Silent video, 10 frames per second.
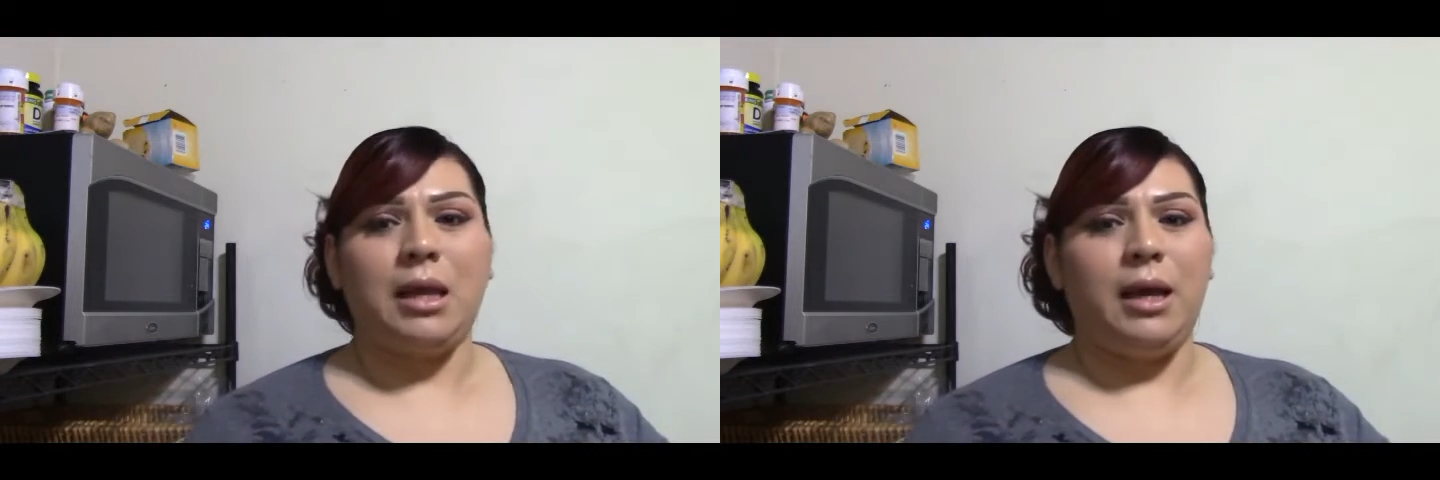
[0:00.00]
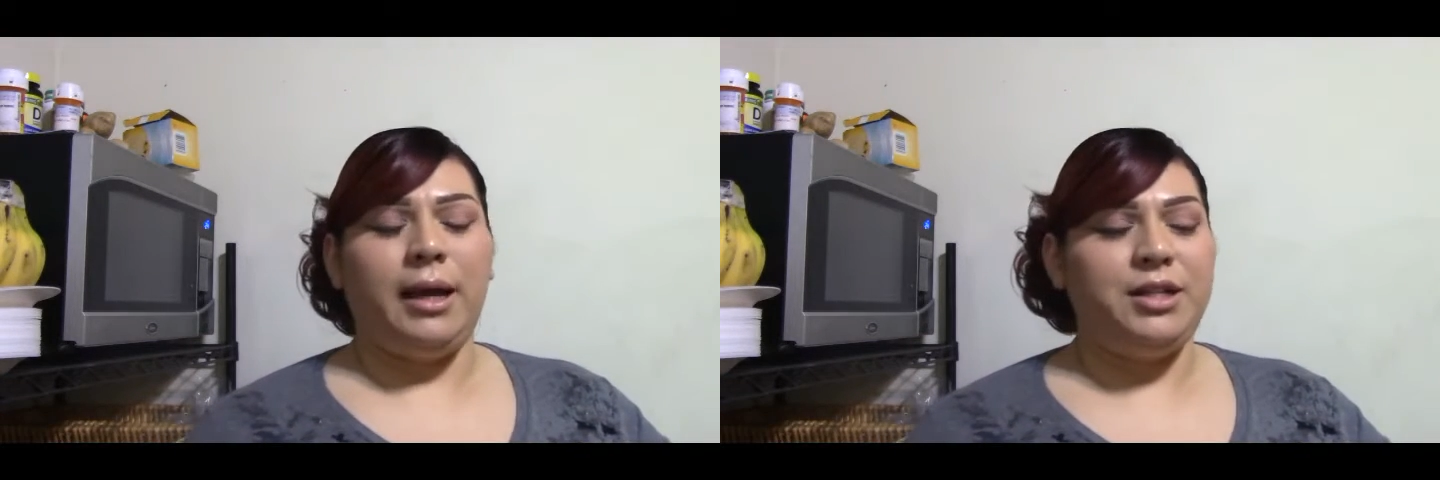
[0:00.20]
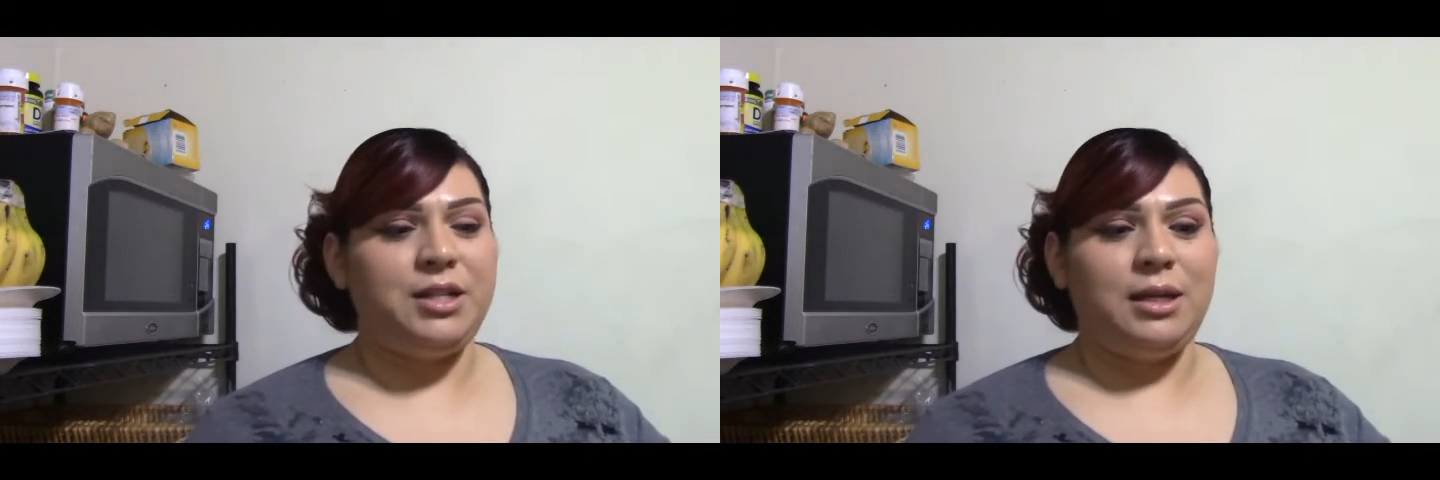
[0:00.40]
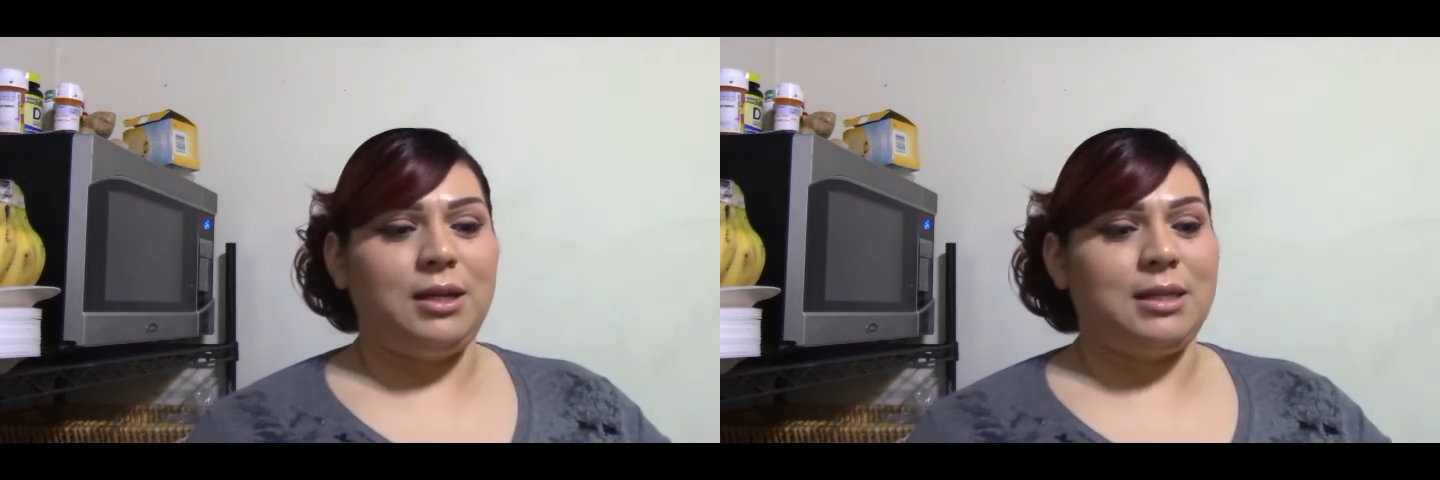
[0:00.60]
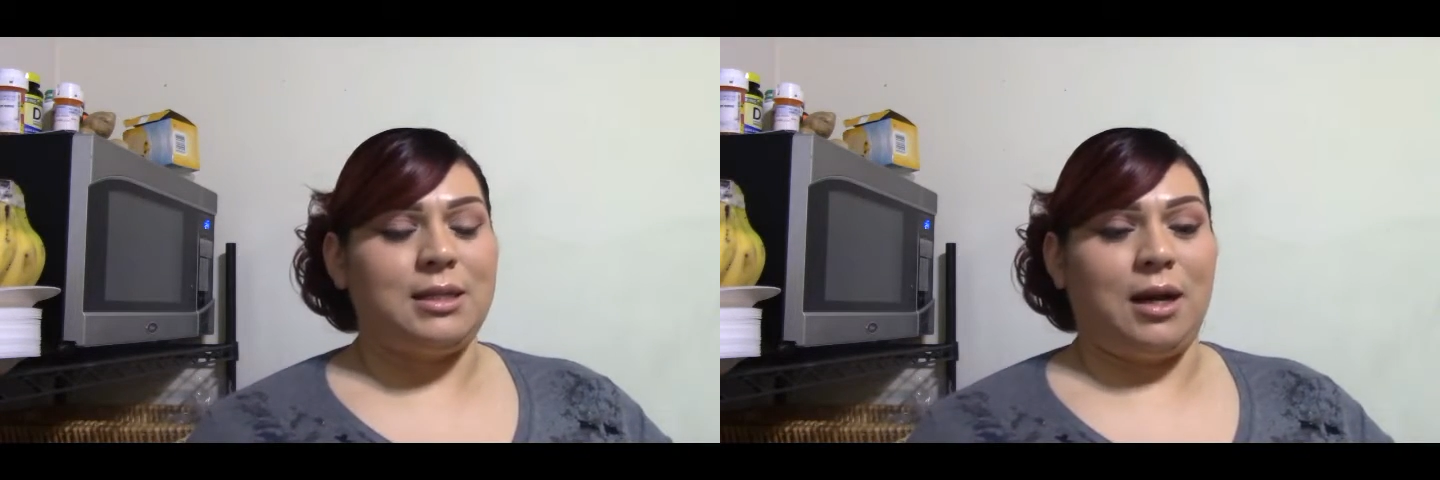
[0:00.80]
I just needed
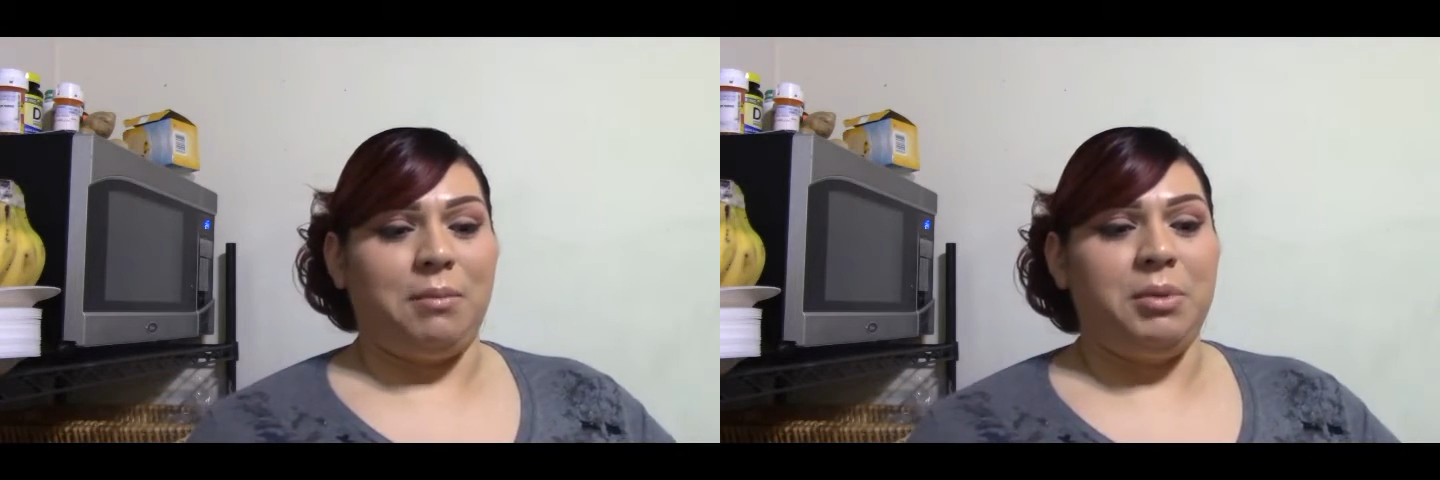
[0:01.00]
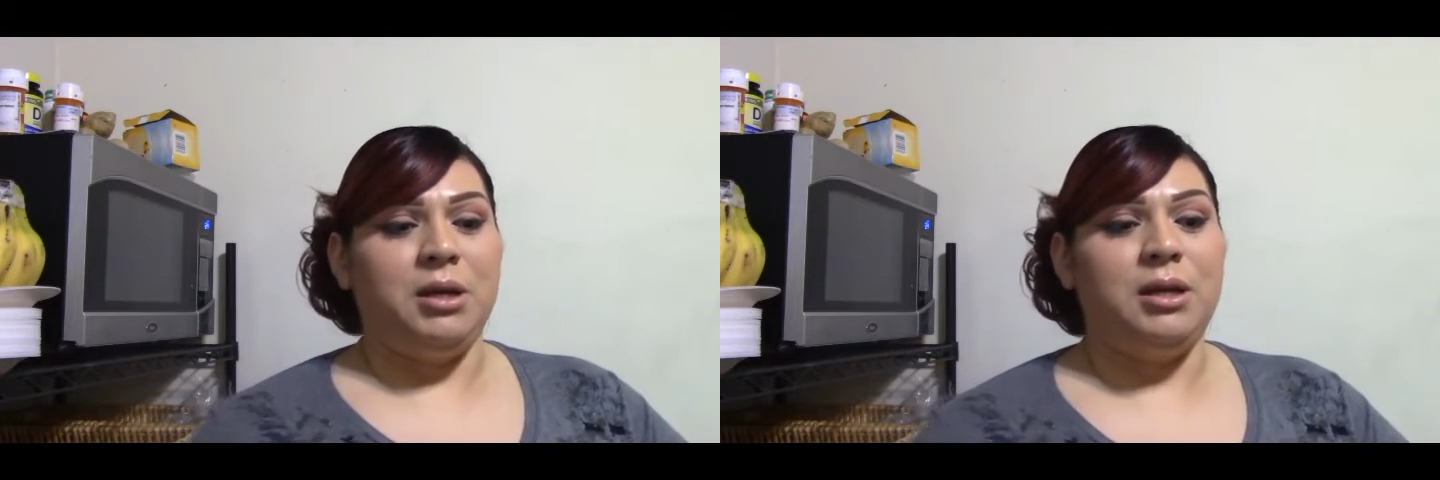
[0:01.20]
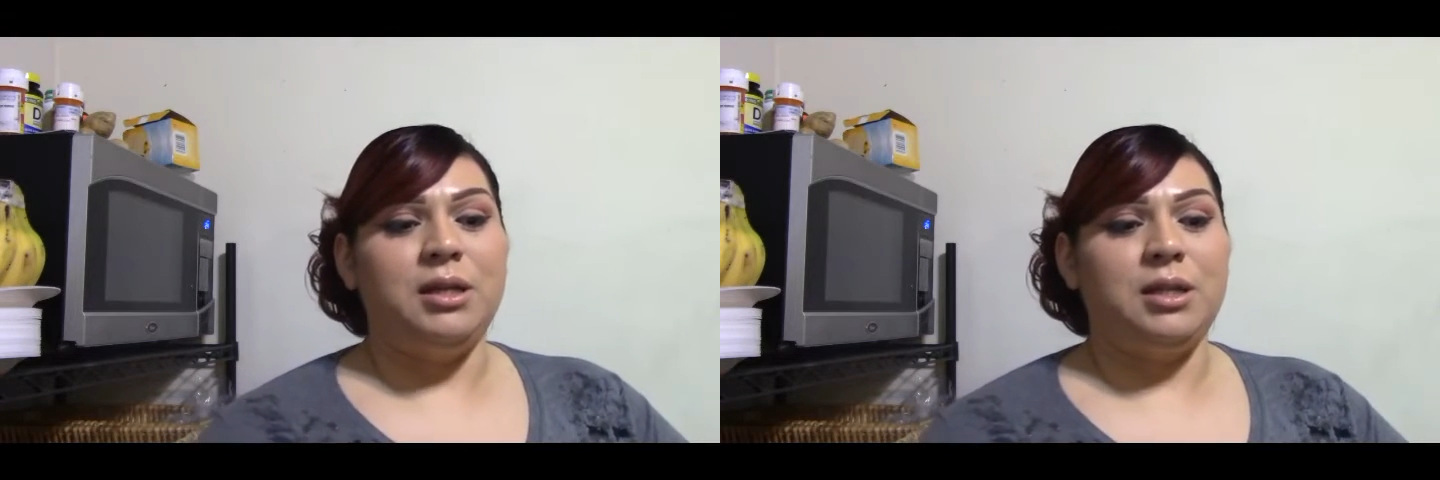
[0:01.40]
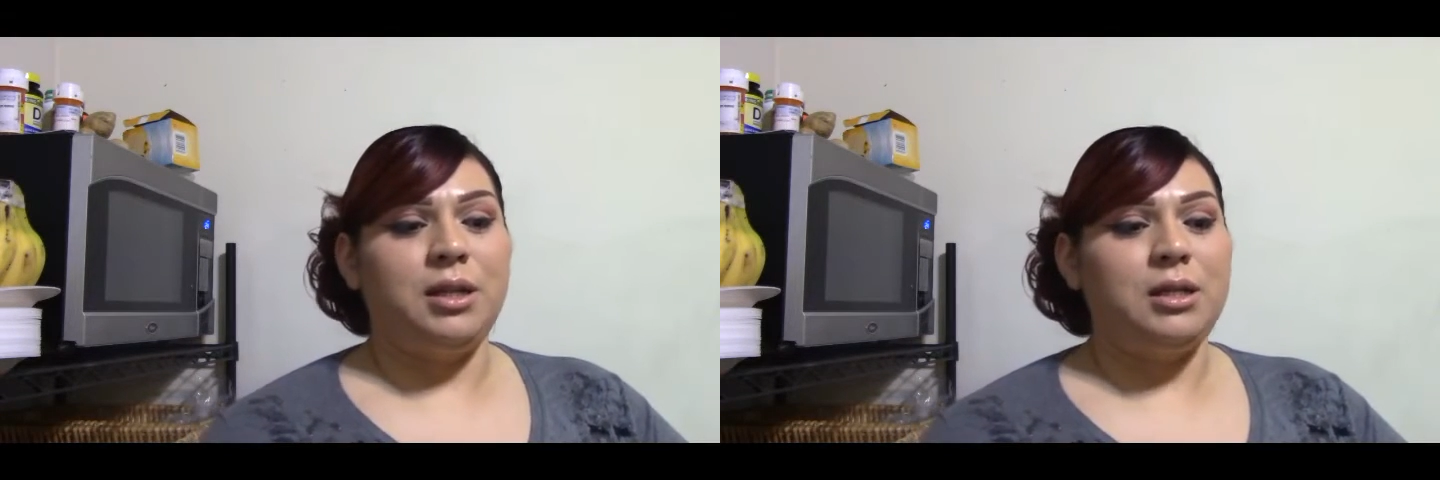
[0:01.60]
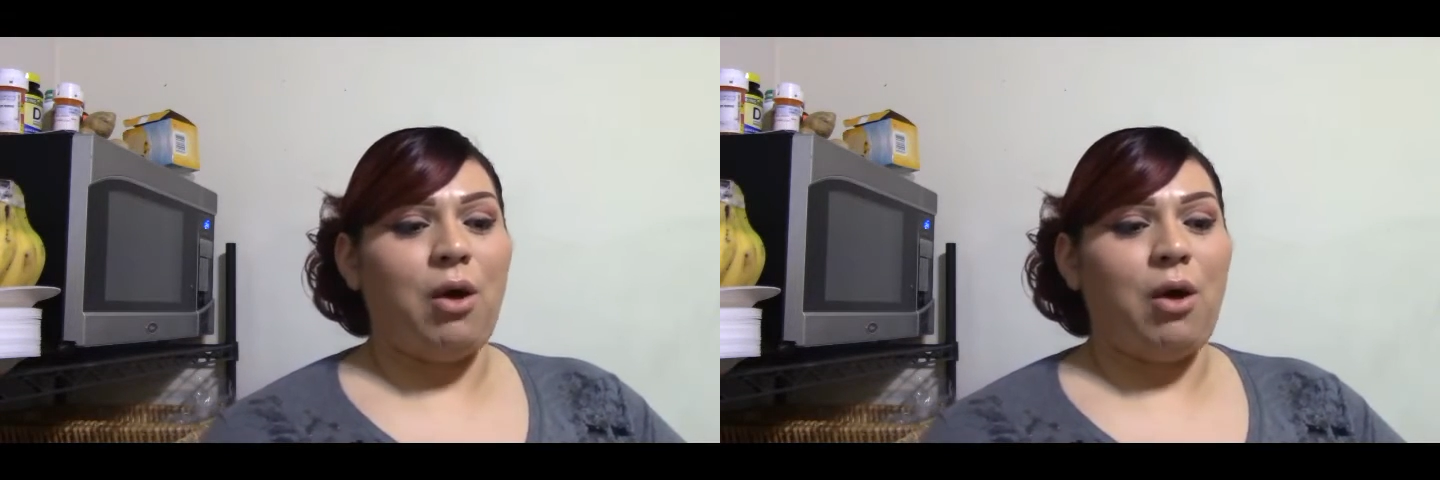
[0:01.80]
to stop. So this